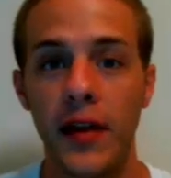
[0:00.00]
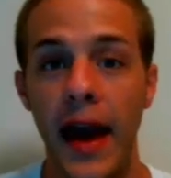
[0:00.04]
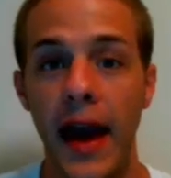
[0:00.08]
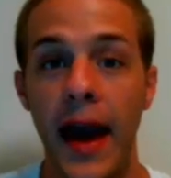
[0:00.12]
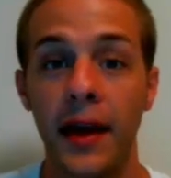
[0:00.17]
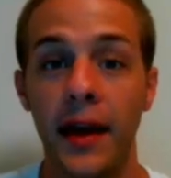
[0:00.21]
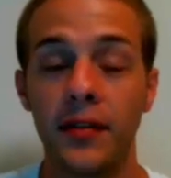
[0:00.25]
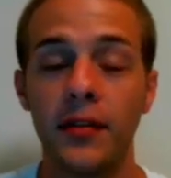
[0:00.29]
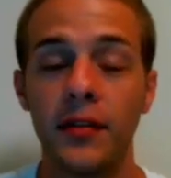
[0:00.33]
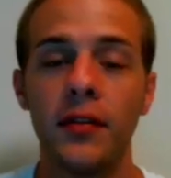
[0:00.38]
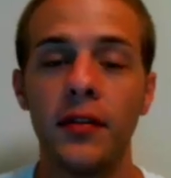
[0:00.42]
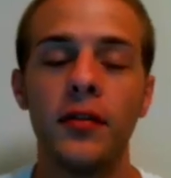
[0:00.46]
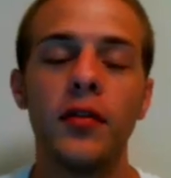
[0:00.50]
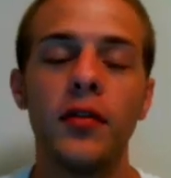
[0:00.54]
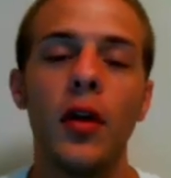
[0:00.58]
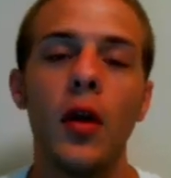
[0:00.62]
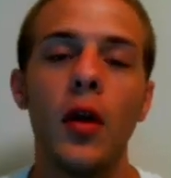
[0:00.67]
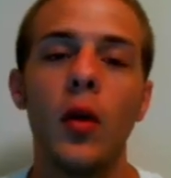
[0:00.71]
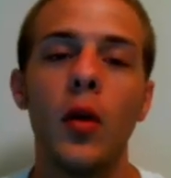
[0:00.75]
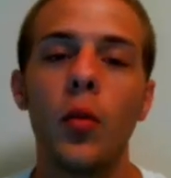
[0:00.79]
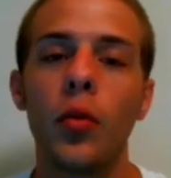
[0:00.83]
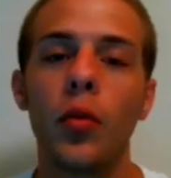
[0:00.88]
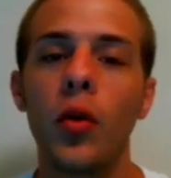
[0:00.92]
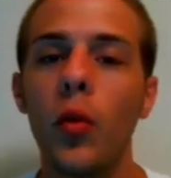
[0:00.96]
of gases.
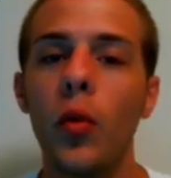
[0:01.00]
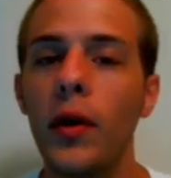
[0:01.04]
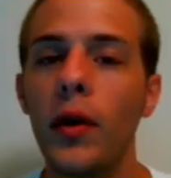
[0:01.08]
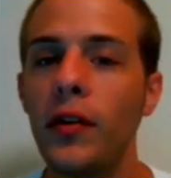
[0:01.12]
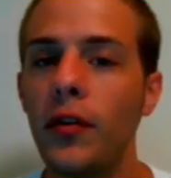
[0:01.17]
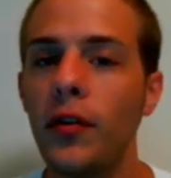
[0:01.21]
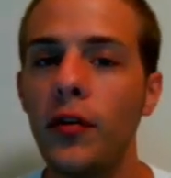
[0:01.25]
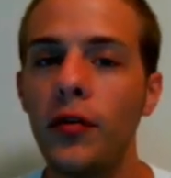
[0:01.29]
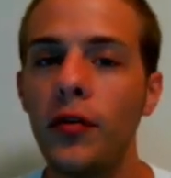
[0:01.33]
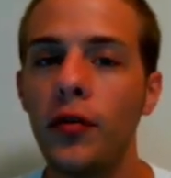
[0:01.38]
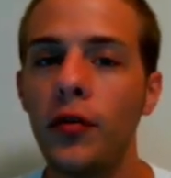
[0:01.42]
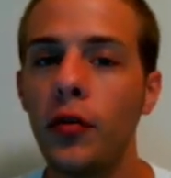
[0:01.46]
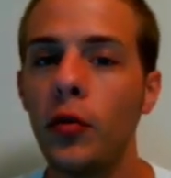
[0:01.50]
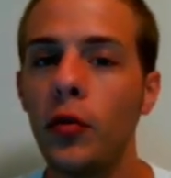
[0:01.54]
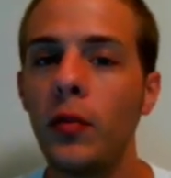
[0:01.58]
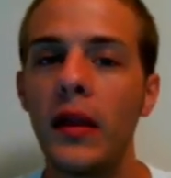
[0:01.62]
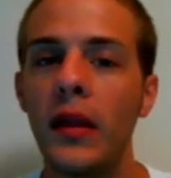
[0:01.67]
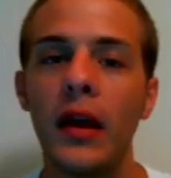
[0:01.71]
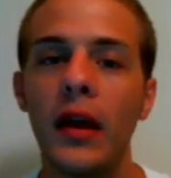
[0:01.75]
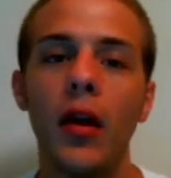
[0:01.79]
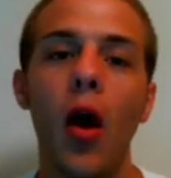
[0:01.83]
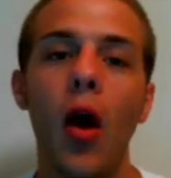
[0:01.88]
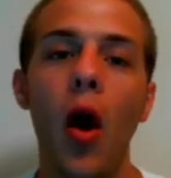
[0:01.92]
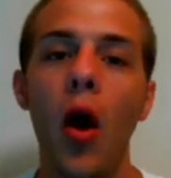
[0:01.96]
We're going to
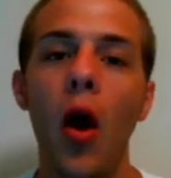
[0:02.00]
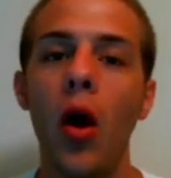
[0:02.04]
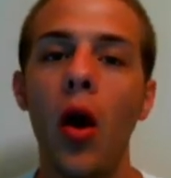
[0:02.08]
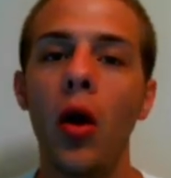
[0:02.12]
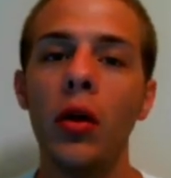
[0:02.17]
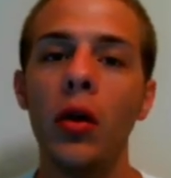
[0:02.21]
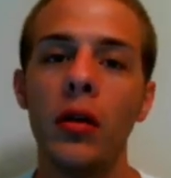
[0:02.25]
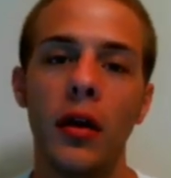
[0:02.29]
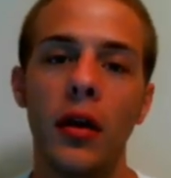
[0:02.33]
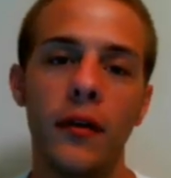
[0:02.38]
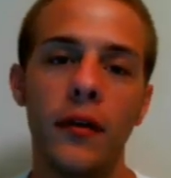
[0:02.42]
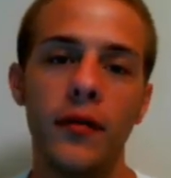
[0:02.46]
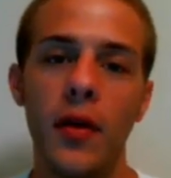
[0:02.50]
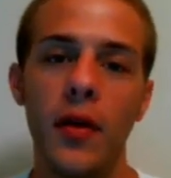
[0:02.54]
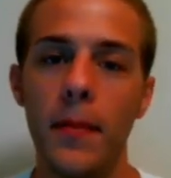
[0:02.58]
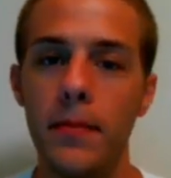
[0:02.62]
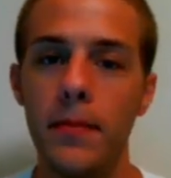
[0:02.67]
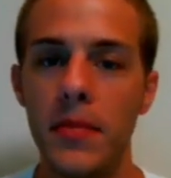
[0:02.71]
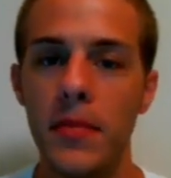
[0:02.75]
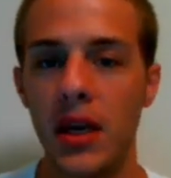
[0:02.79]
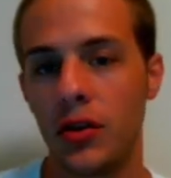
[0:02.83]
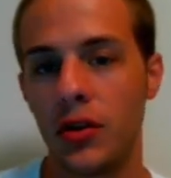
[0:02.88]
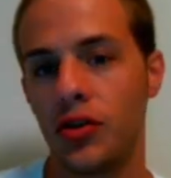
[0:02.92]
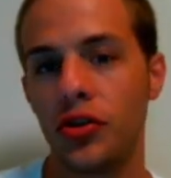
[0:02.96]
assume that all of the
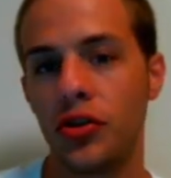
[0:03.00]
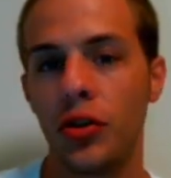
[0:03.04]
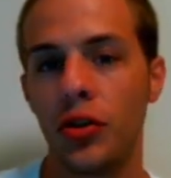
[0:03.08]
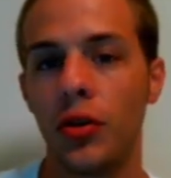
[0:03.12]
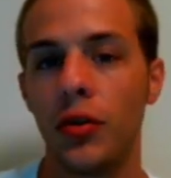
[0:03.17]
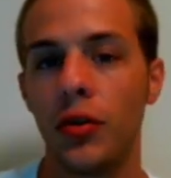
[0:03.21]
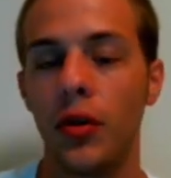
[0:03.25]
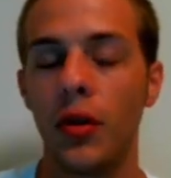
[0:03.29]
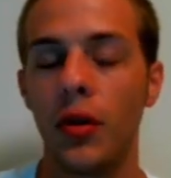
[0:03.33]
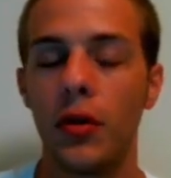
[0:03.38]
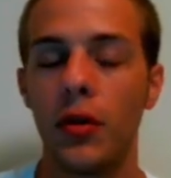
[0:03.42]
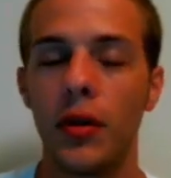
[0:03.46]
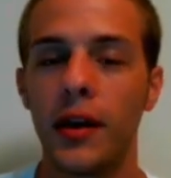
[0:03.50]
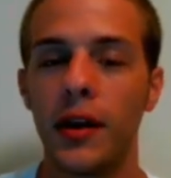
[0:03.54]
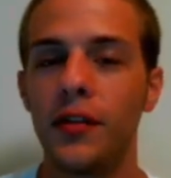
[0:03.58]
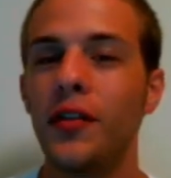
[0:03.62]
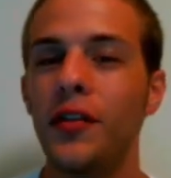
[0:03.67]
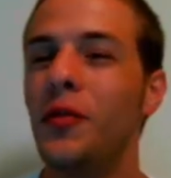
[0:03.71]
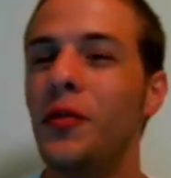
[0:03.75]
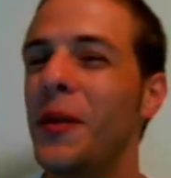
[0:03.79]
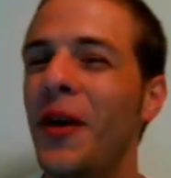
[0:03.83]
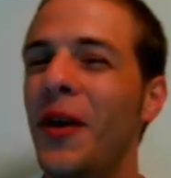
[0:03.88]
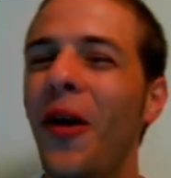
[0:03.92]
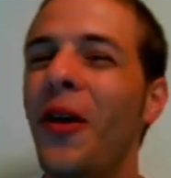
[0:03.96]
mixture, or
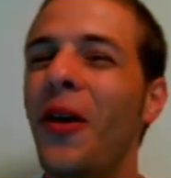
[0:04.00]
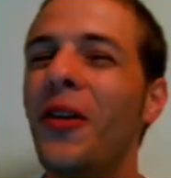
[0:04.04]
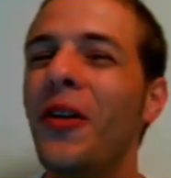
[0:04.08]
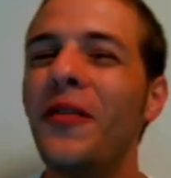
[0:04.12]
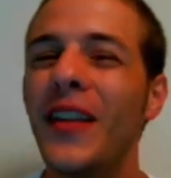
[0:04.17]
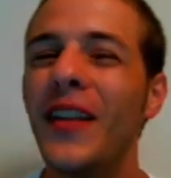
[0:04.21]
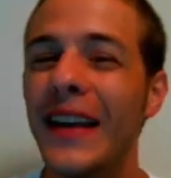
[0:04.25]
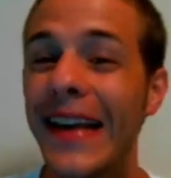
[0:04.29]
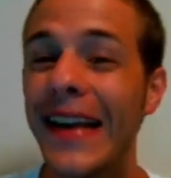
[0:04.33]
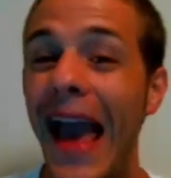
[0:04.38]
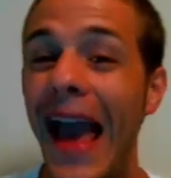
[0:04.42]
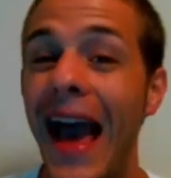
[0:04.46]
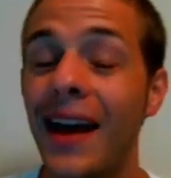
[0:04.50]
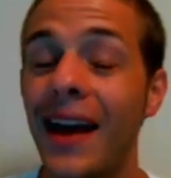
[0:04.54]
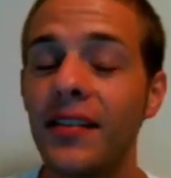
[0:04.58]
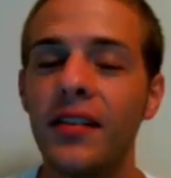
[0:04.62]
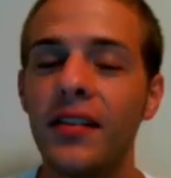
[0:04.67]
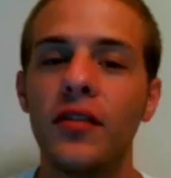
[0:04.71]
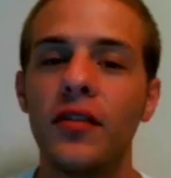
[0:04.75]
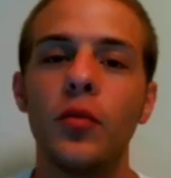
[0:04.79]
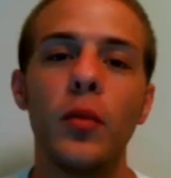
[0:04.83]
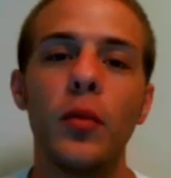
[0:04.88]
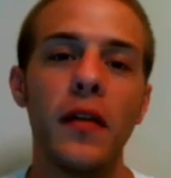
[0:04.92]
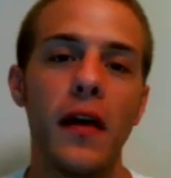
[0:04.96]
excuse me, all of the
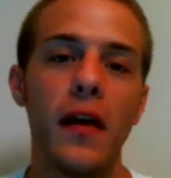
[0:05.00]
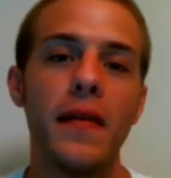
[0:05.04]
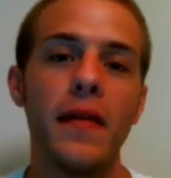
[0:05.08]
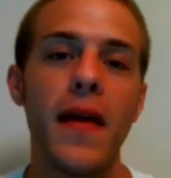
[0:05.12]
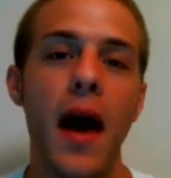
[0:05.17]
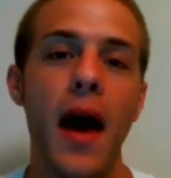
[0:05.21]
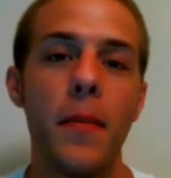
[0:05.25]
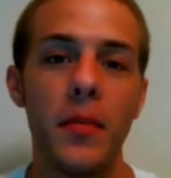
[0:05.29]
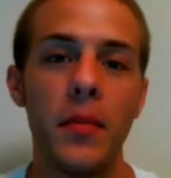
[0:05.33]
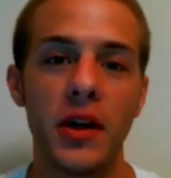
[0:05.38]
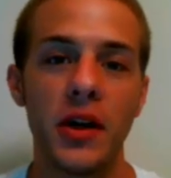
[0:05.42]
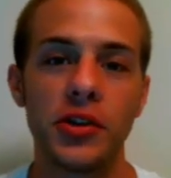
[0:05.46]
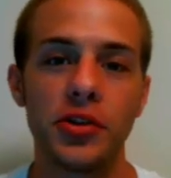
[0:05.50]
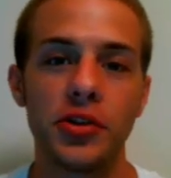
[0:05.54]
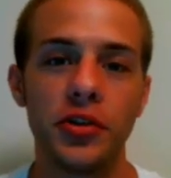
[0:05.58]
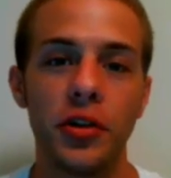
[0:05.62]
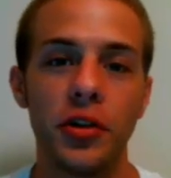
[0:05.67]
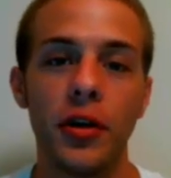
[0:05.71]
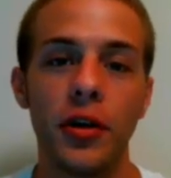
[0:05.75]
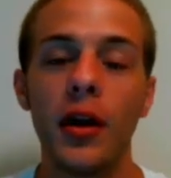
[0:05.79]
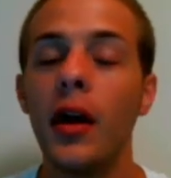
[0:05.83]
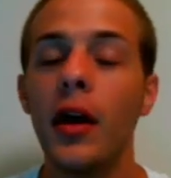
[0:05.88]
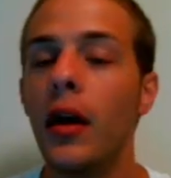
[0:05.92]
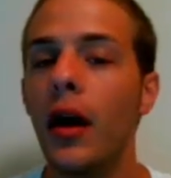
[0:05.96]
gases within that
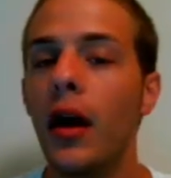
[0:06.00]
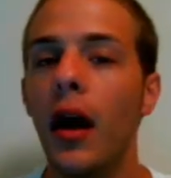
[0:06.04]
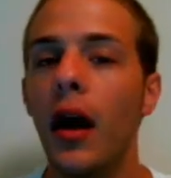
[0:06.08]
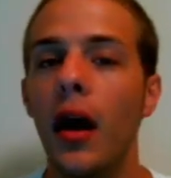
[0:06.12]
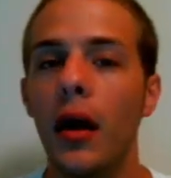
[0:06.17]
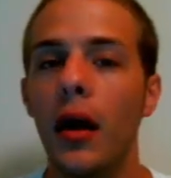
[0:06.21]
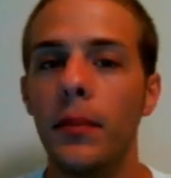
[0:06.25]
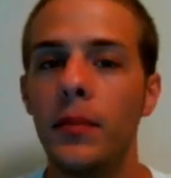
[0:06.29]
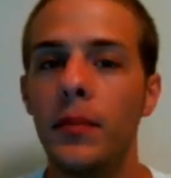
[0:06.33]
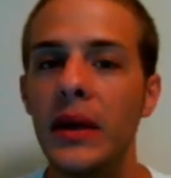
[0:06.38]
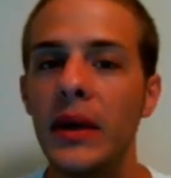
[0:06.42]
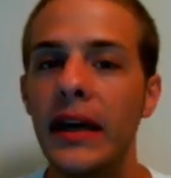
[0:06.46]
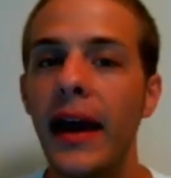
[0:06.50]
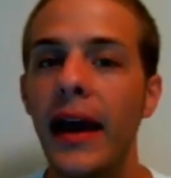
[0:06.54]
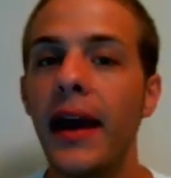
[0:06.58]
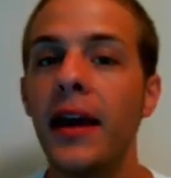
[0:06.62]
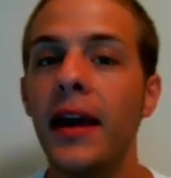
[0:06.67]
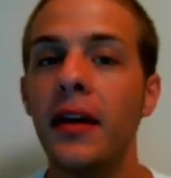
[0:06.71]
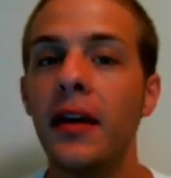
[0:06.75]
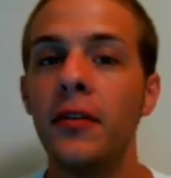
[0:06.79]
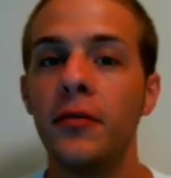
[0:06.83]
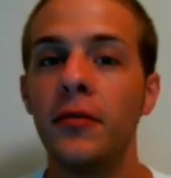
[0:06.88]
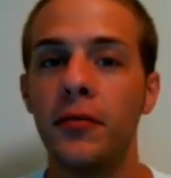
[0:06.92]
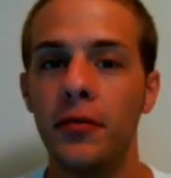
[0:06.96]
mixture uh,
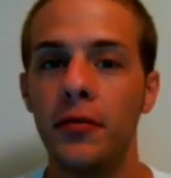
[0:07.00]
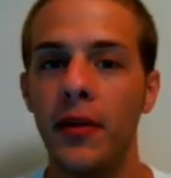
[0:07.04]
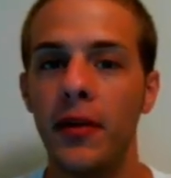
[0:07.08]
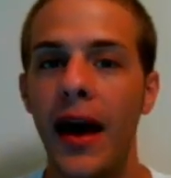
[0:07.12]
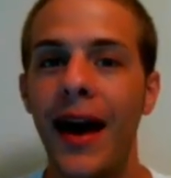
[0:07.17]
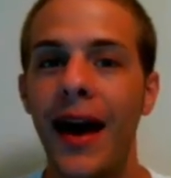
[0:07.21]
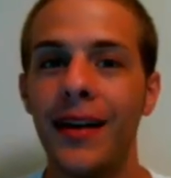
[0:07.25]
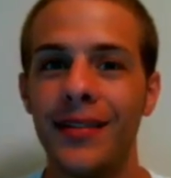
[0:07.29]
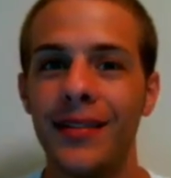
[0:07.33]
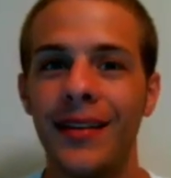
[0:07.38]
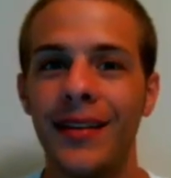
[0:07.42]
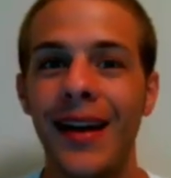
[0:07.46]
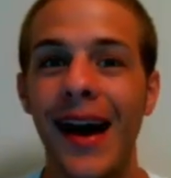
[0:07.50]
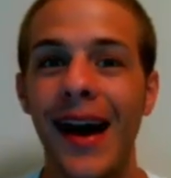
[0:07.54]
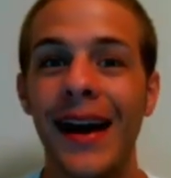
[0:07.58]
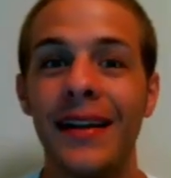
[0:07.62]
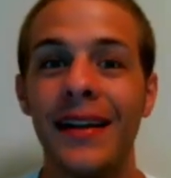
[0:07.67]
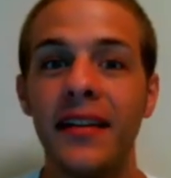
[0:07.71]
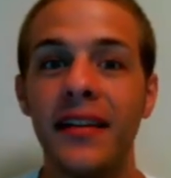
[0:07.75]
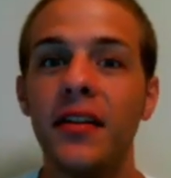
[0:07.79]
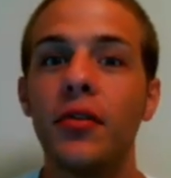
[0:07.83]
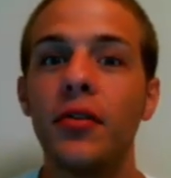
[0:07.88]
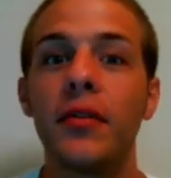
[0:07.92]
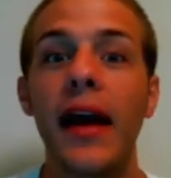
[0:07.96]
behave as an
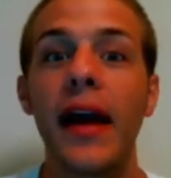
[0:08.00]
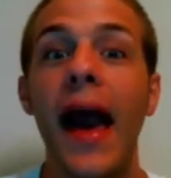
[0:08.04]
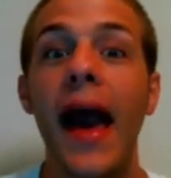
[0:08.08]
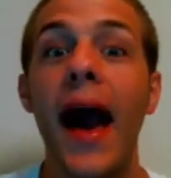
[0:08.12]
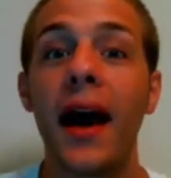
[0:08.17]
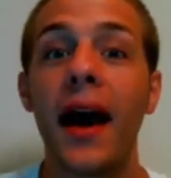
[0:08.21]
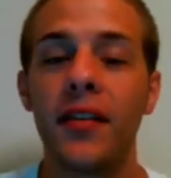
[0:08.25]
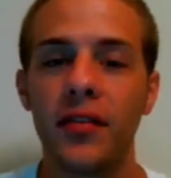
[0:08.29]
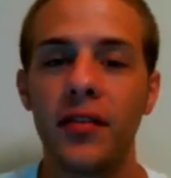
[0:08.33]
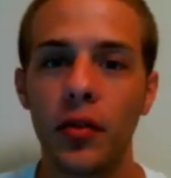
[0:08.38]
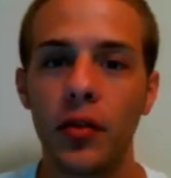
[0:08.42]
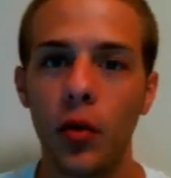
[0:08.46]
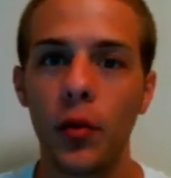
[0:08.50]
ideal gas.